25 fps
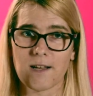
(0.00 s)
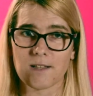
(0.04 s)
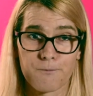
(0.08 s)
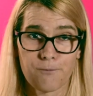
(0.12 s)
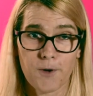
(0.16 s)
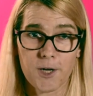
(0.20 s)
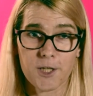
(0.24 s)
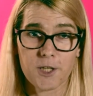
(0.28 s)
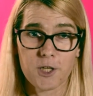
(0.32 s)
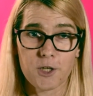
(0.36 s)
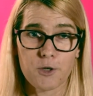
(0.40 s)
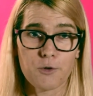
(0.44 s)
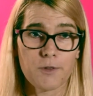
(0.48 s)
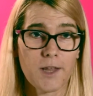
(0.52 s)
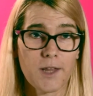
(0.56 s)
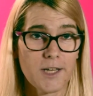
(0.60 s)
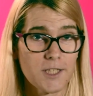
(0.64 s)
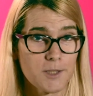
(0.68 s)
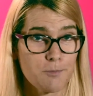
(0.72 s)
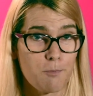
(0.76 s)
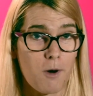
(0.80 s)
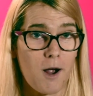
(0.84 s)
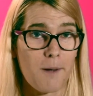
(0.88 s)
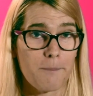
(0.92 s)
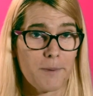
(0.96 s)
Fuck you, that's
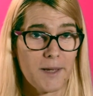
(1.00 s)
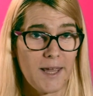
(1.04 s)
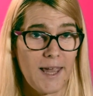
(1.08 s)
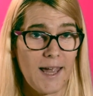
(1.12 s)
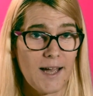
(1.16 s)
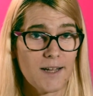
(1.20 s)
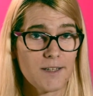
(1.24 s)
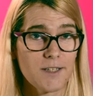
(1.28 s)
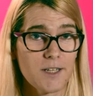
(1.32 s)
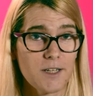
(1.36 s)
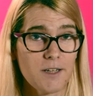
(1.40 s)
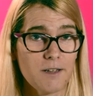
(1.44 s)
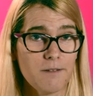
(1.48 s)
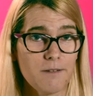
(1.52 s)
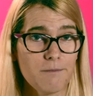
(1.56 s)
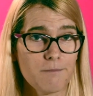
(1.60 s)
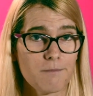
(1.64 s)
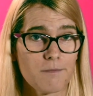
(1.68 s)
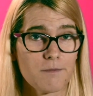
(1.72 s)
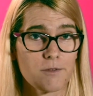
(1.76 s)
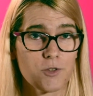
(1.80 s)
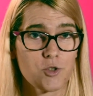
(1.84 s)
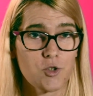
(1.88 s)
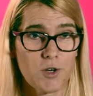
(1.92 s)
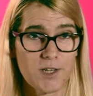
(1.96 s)
propaganda.
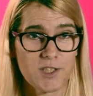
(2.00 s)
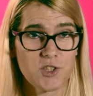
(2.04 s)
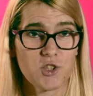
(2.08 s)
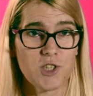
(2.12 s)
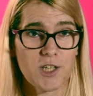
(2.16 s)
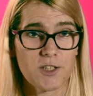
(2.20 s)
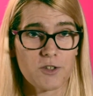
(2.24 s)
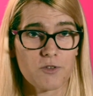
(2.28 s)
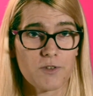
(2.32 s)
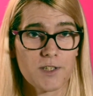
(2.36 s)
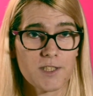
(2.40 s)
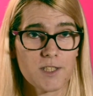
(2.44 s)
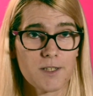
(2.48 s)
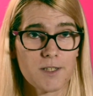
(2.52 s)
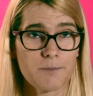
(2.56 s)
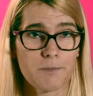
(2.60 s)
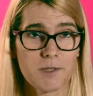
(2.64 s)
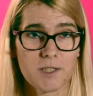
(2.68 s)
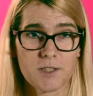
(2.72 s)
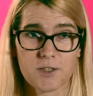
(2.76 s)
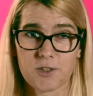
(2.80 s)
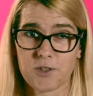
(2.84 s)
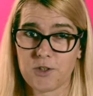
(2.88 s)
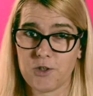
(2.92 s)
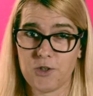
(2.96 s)
Transgenderism
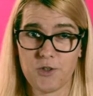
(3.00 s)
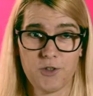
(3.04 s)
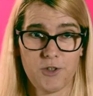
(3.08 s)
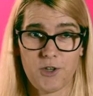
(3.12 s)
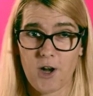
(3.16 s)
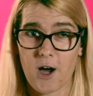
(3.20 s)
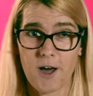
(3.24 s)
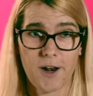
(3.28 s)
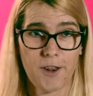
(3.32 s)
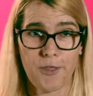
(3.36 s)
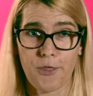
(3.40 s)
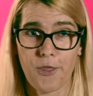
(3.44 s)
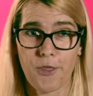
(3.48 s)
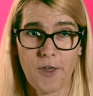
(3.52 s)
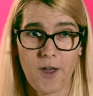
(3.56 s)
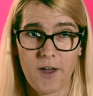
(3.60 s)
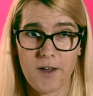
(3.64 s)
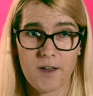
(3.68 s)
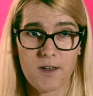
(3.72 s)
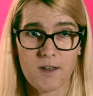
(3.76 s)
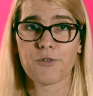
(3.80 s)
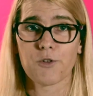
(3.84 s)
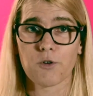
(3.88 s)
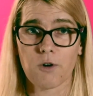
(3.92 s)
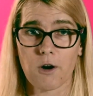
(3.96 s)
is not a
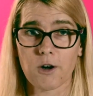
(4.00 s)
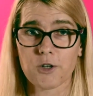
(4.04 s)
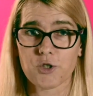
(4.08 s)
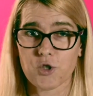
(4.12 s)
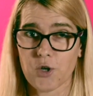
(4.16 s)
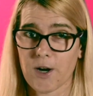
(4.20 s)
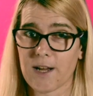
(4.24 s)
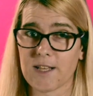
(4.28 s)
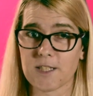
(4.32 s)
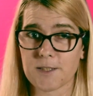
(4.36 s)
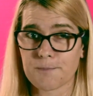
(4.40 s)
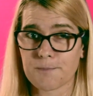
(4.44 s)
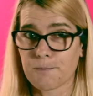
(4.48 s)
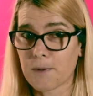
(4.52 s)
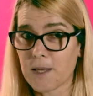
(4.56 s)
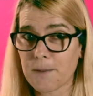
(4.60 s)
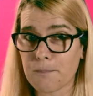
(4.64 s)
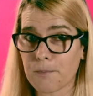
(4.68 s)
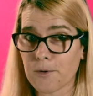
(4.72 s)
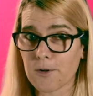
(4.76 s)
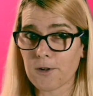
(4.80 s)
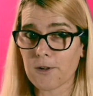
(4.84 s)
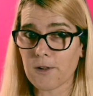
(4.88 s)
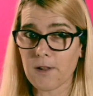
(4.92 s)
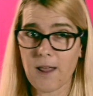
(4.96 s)
thing. There are trans
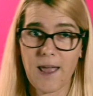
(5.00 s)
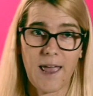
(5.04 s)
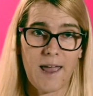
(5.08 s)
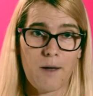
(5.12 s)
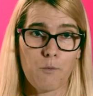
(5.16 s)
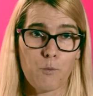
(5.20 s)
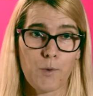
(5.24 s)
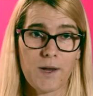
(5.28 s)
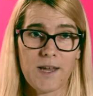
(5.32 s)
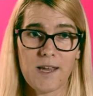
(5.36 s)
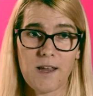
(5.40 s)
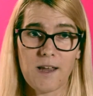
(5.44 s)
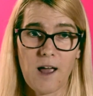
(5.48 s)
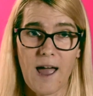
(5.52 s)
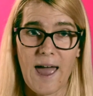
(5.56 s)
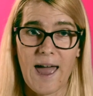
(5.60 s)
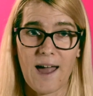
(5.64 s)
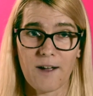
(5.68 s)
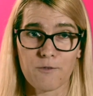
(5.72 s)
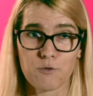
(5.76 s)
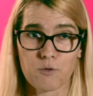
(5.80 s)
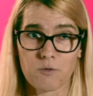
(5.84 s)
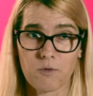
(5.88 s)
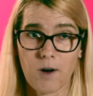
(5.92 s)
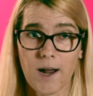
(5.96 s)
people and we
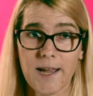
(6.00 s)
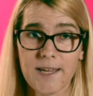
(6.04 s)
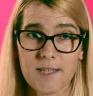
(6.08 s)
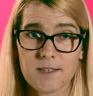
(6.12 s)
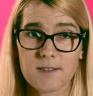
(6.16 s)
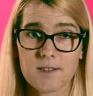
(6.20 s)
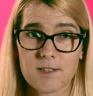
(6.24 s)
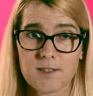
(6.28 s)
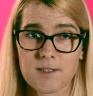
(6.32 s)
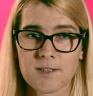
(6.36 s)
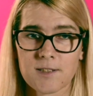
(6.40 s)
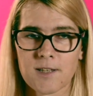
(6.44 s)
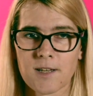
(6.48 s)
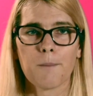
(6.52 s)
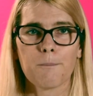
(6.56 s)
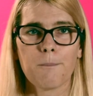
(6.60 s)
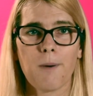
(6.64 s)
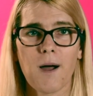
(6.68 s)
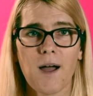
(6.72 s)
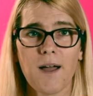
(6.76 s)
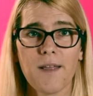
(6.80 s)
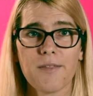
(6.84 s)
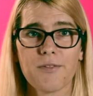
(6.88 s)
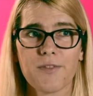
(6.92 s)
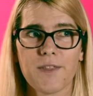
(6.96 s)
have rights.
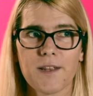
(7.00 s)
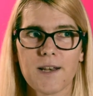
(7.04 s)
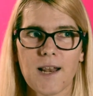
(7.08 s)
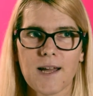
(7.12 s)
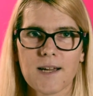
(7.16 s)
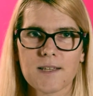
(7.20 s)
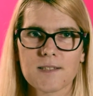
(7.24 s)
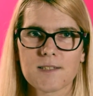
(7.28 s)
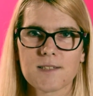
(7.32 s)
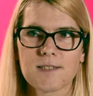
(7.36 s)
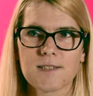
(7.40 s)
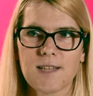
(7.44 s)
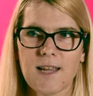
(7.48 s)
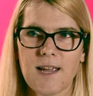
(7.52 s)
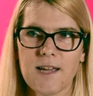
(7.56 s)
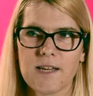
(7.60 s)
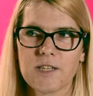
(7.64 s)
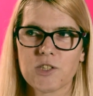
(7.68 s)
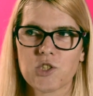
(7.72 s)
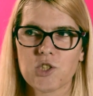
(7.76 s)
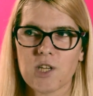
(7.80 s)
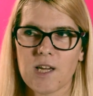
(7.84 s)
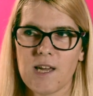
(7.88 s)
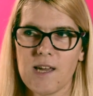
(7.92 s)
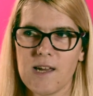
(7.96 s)
But the next
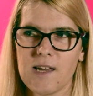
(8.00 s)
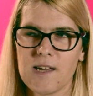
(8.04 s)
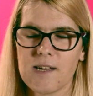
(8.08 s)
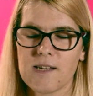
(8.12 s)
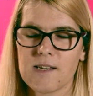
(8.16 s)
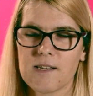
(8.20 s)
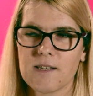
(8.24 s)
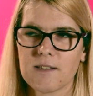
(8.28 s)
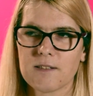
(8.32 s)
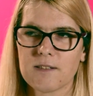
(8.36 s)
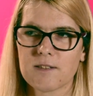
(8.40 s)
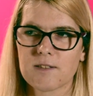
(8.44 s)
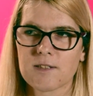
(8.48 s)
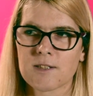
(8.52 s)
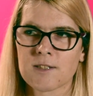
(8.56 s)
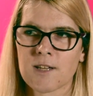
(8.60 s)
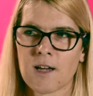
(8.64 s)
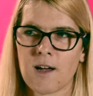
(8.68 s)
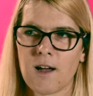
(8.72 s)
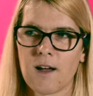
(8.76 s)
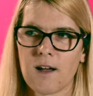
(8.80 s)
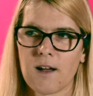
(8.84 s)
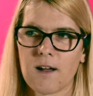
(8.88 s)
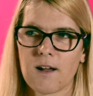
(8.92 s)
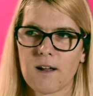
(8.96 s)
stage is
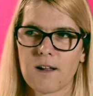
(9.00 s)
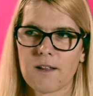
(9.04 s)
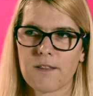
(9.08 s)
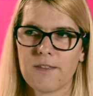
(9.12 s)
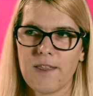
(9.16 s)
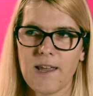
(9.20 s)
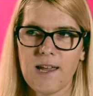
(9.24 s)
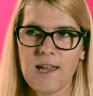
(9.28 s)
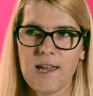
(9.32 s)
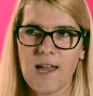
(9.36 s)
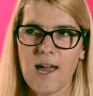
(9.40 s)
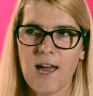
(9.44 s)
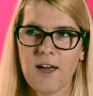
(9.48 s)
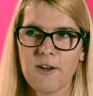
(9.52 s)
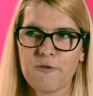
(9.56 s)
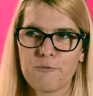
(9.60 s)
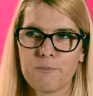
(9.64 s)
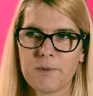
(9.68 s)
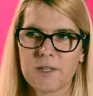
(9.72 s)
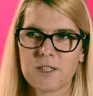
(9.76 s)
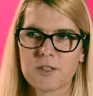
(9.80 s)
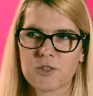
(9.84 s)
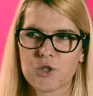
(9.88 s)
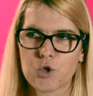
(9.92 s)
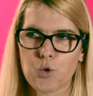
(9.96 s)
they have
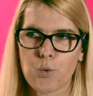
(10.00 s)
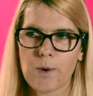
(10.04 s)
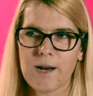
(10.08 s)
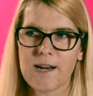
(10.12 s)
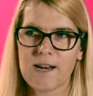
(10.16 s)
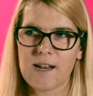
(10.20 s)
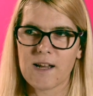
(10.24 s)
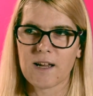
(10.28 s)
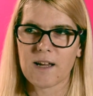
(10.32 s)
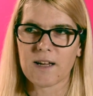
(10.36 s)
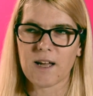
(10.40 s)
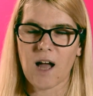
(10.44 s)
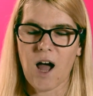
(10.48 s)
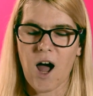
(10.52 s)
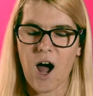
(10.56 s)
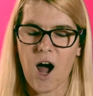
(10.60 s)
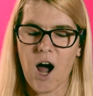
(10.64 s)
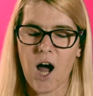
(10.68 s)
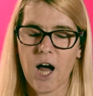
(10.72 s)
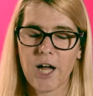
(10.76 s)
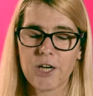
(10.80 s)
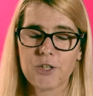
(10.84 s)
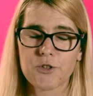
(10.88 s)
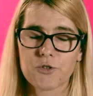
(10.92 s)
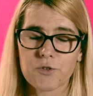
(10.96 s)
been tweeting
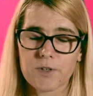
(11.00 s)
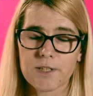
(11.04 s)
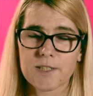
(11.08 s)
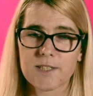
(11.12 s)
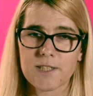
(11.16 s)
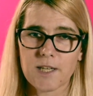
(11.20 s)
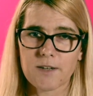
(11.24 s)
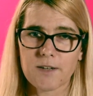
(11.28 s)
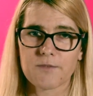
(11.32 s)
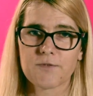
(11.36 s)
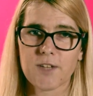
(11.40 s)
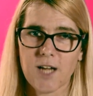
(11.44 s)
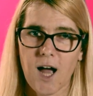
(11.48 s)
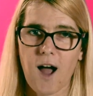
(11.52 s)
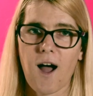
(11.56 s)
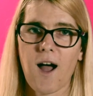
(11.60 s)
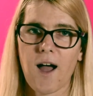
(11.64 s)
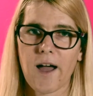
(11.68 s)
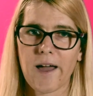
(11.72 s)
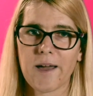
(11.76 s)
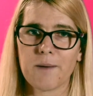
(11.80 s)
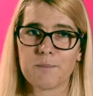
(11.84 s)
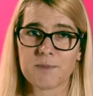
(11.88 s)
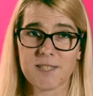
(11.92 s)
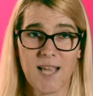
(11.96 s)
hundreds of
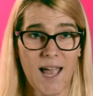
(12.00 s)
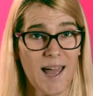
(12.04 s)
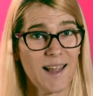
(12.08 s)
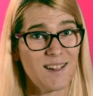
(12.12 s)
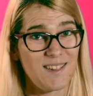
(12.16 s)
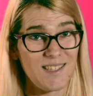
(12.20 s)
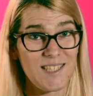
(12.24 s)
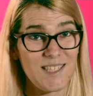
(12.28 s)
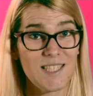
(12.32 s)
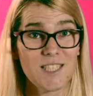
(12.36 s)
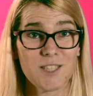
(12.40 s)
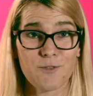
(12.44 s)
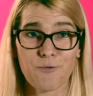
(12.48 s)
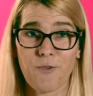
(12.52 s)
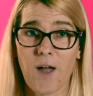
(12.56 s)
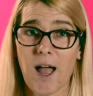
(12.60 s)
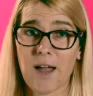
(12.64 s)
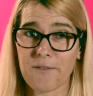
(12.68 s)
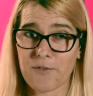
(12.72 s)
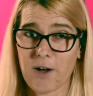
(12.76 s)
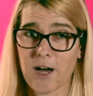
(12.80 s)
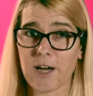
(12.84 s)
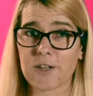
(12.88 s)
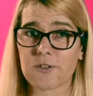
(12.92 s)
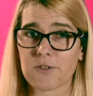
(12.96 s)
times, at least
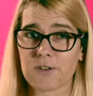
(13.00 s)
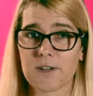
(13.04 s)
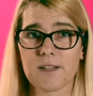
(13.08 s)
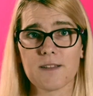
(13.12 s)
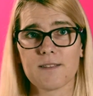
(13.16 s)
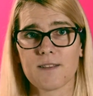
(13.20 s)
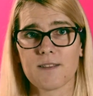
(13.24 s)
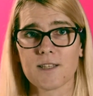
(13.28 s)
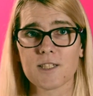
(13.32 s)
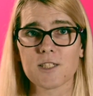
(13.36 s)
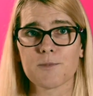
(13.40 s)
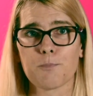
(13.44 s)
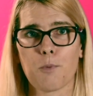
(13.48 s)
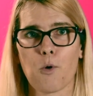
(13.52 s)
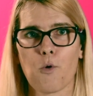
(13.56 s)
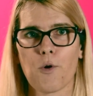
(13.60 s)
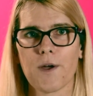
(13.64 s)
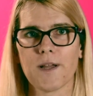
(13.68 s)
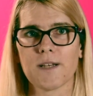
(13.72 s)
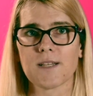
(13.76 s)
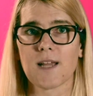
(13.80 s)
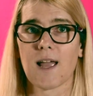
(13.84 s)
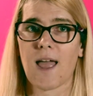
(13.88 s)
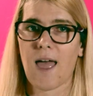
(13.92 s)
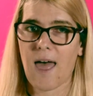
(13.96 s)
500 at this
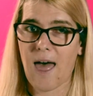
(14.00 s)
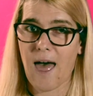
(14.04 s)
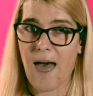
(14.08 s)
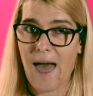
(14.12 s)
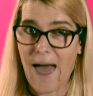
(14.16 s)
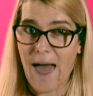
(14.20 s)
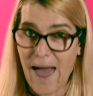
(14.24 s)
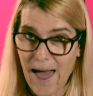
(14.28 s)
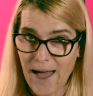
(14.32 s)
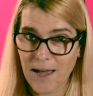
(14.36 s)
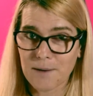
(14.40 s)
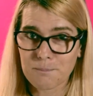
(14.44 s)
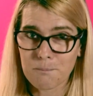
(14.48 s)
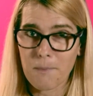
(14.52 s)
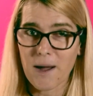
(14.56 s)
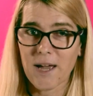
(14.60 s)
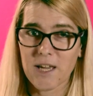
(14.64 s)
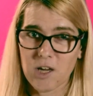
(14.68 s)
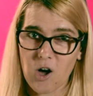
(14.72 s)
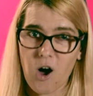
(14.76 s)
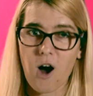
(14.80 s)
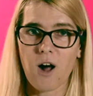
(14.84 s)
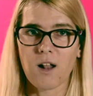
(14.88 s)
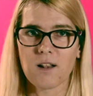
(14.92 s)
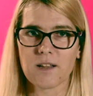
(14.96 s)
point, at my
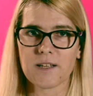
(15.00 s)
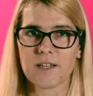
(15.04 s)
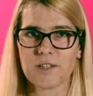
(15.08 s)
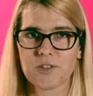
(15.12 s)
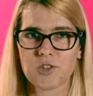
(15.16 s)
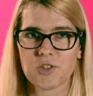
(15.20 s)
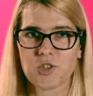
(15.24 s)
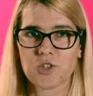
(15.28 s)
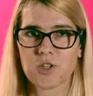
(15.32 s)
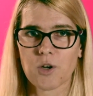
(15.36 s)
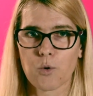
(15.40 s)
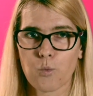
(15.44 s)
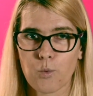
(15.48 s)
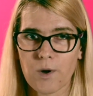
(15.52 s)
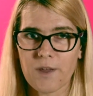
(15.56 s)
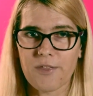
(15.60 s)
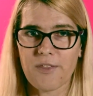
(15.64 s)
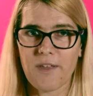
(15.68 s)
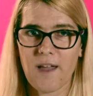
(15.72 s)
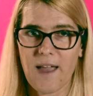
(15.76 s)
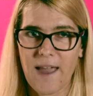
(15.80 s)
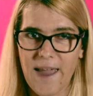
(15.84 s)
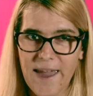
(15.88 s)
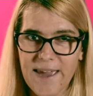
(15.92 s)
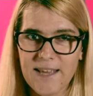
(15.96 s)
college
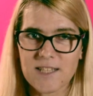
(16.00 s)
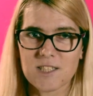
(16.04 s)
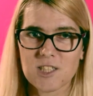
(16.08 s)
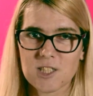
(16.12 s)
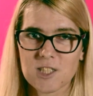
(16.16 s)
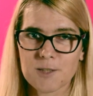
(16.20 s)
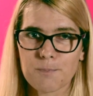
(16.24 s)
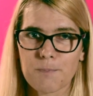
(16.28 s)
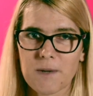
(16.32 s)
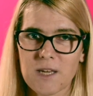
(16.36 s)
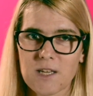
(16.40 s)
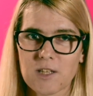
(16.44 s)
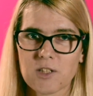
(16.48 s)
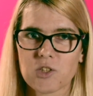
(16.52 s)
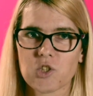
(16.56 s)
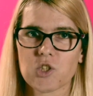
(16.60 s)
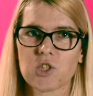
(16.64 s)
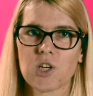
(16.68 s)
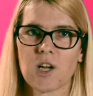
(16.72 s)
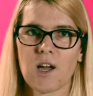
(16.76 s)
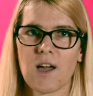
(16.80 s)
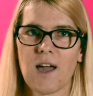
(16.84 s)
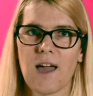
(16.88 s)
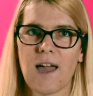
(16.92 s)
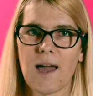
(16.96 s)
with hate
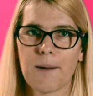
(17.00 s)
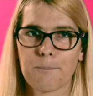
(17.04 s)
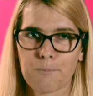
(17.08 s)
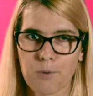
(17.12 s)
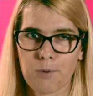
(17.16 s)
speech and